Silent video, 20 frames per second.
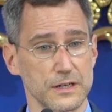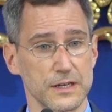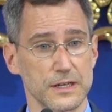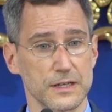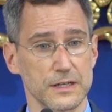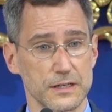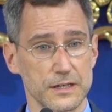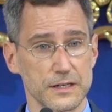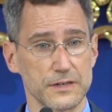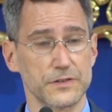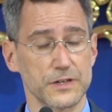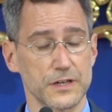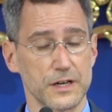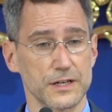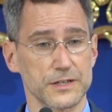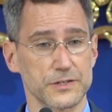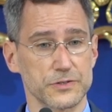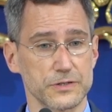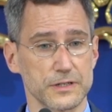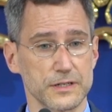leave the
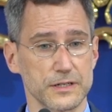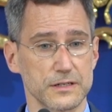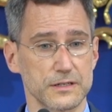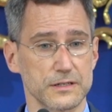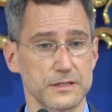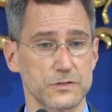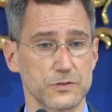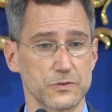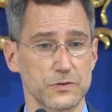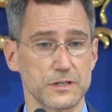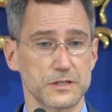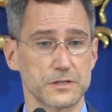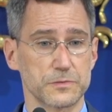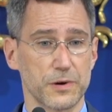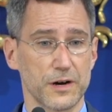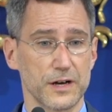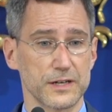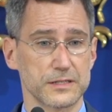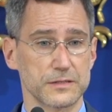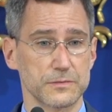country as soon as
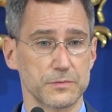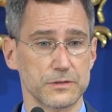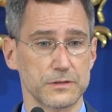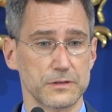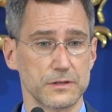possible.